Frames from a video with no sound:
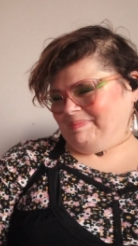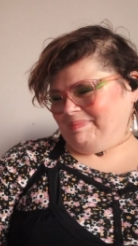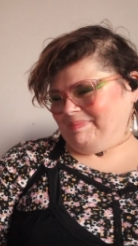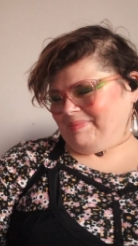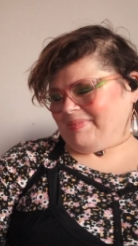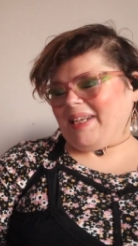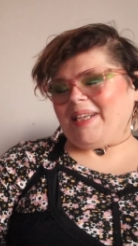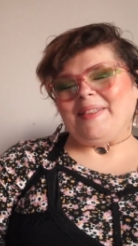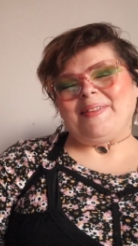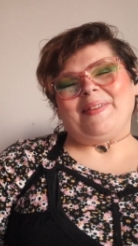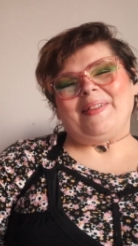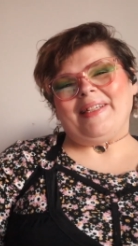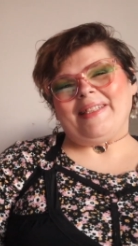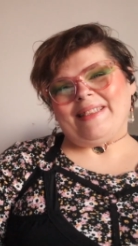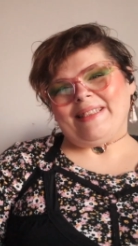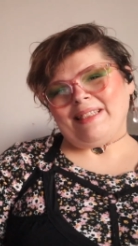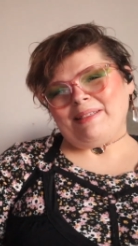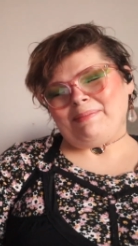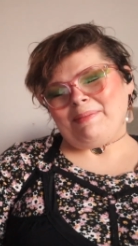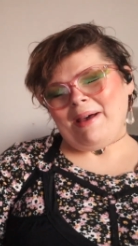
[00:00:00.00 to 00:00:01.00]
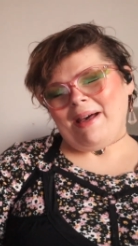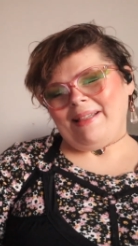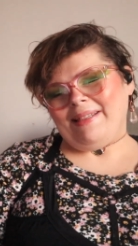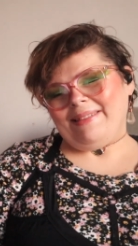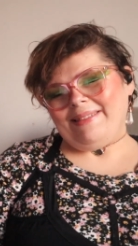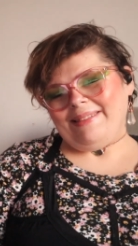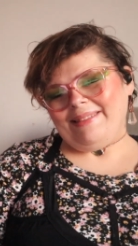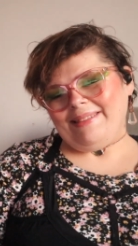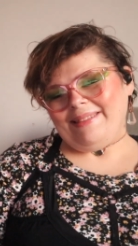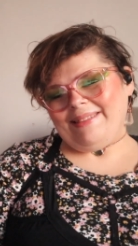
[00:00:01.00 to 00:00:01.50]
I don't like this palette,
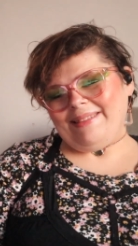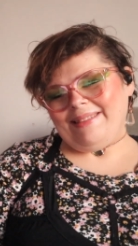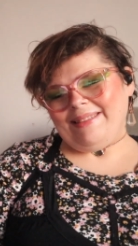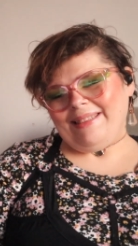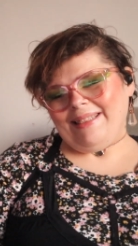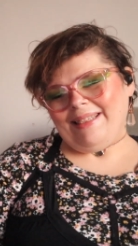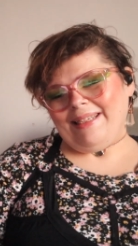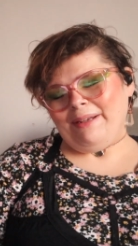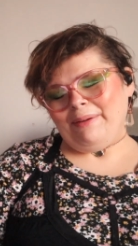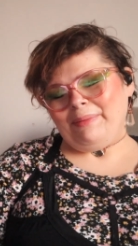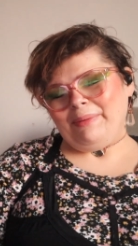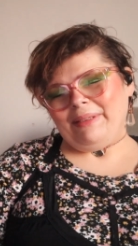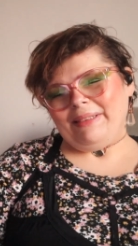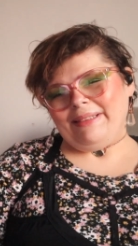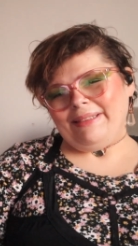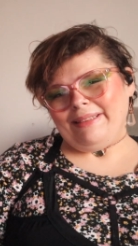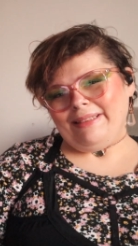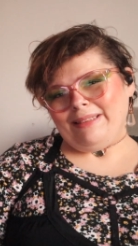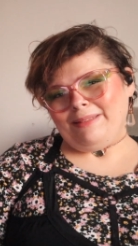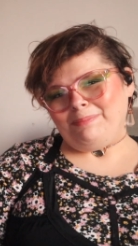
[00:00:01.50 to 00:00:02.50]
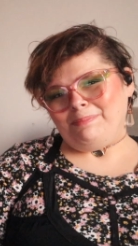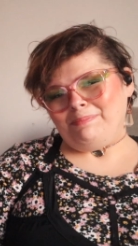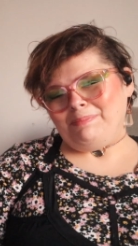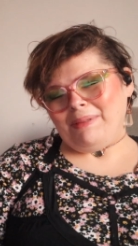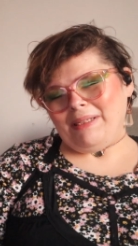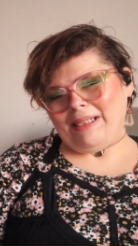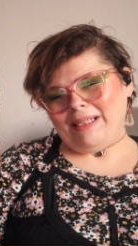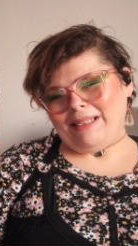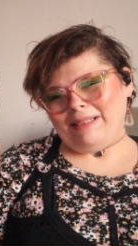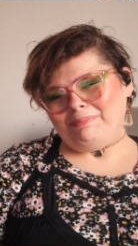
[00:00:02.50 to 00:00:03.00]
and I want these
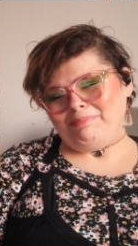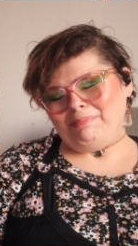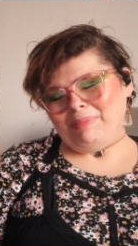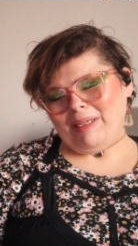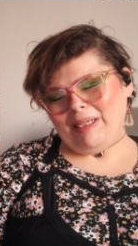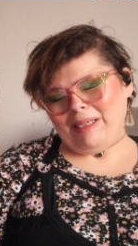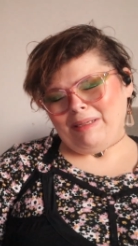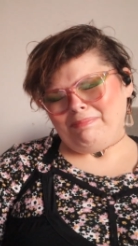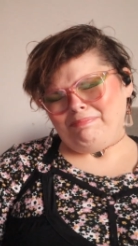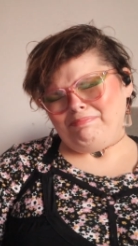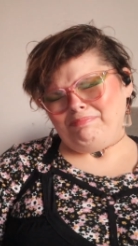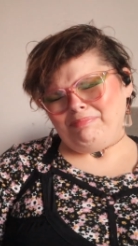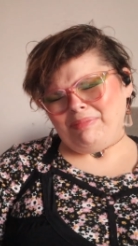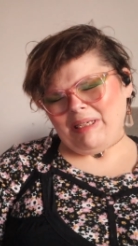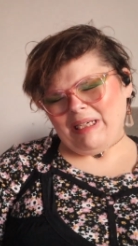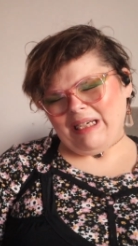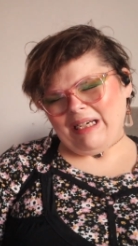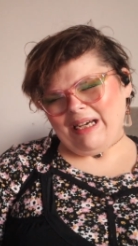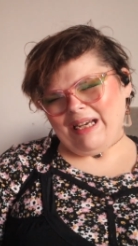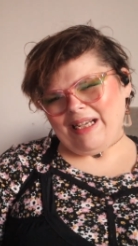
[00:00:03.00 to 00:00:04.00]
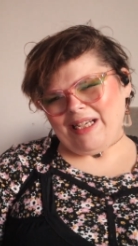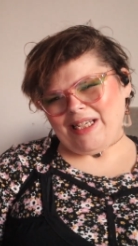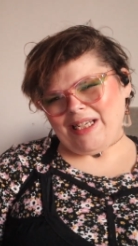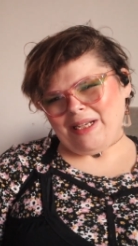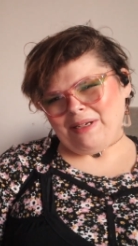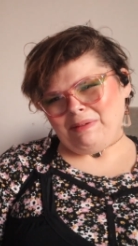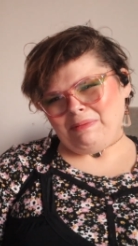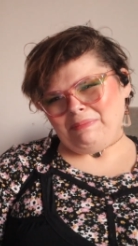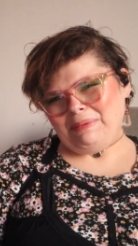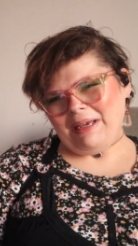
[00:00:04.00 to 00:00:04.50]
big, big, big
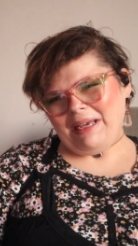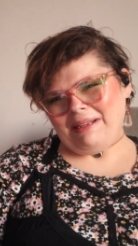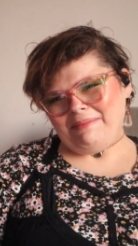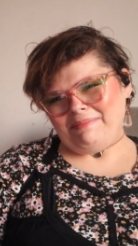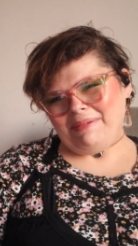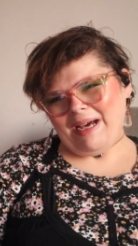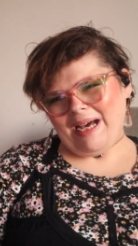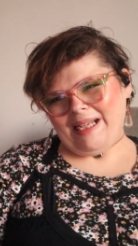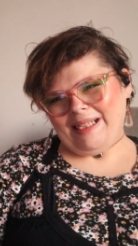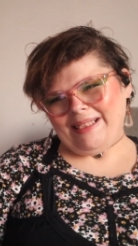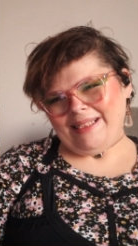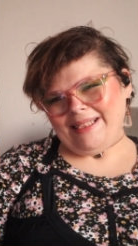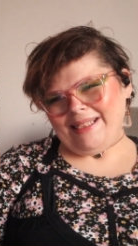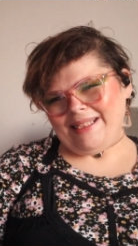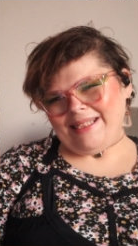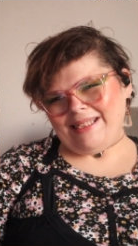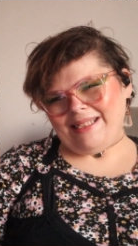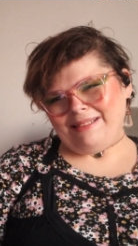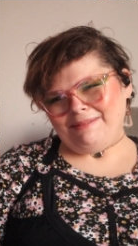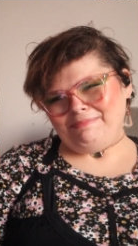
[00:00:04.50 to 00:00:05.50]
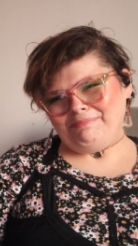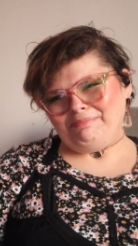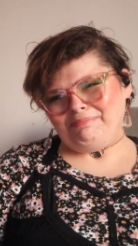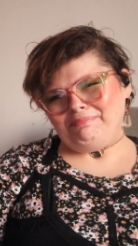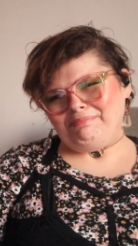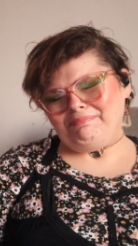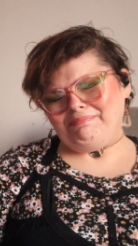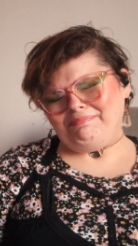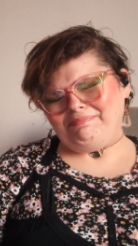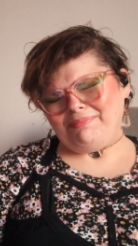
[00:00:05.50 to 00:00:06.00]
eyeshadow pan palettes to
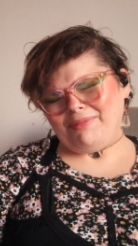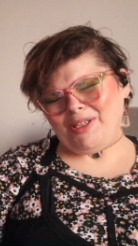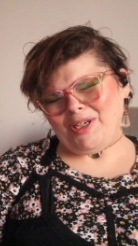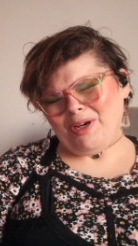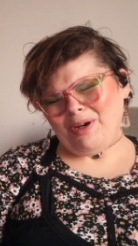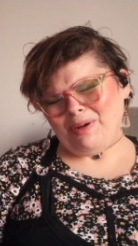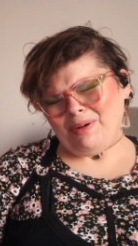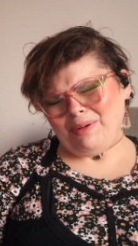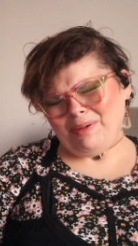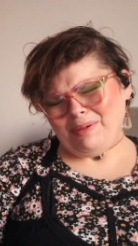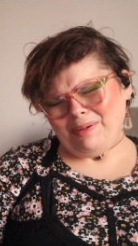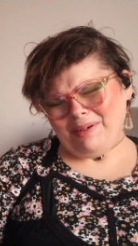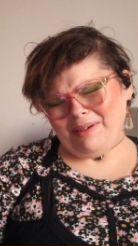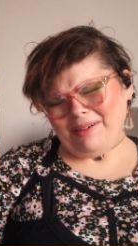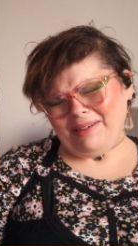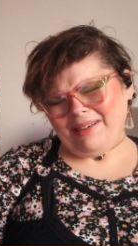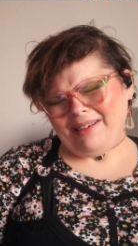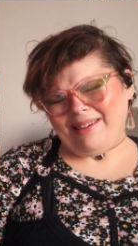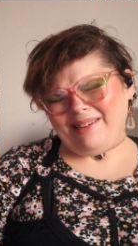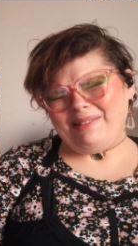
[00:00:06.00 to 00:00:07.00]
go go